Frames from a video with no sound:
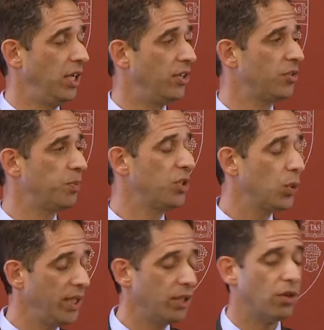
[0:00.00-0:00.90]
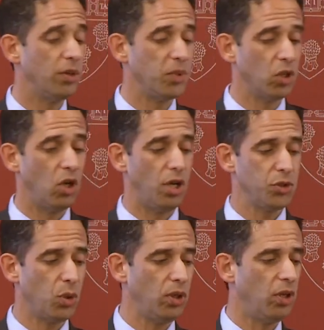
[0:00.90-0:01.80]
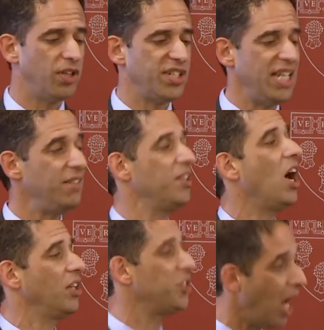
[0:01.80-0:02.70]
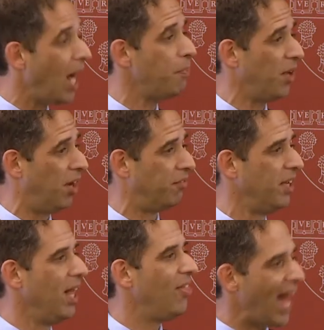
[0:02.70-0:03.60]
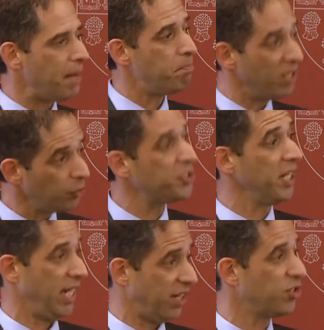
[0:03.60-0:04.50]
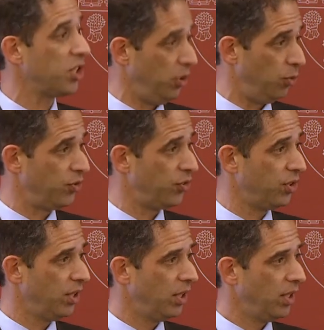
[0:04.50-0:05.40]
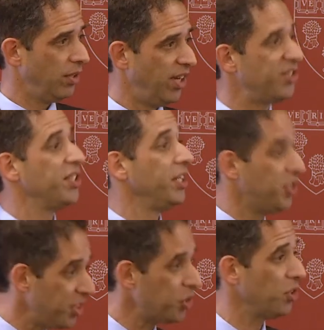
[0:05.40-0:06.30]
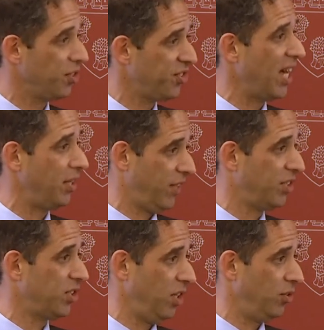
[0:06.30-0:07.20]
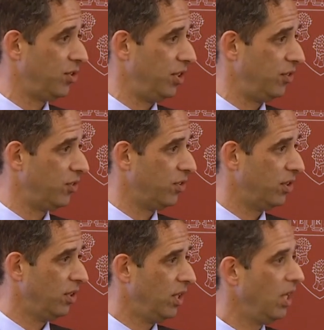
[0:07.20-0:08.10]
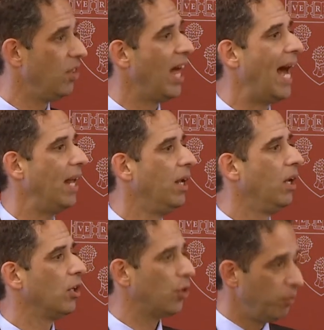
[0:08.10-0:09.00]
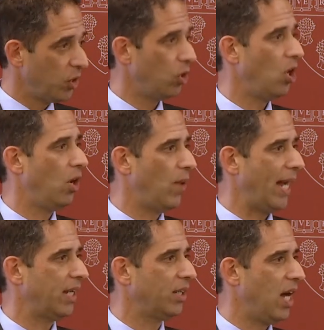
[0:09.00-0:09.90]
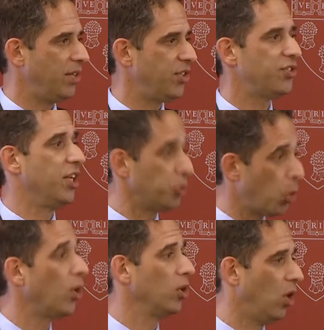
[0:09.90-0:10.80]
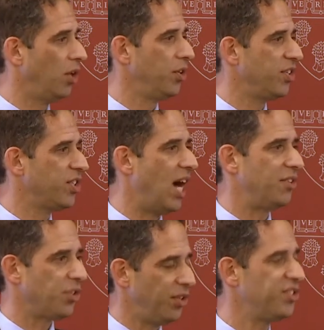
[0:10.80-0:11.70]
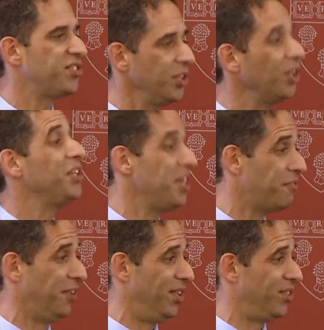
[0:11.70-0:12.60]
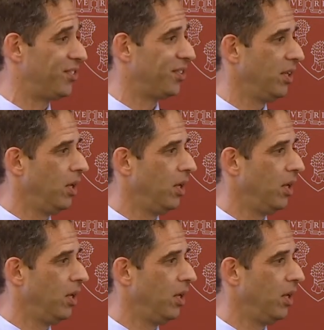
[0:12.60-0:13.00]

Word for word: is between criminal law and tort law is even on top of that built-in excuse, there's an additional set of excuses that criminal law recognizes that tort law does not. So there's still a difference.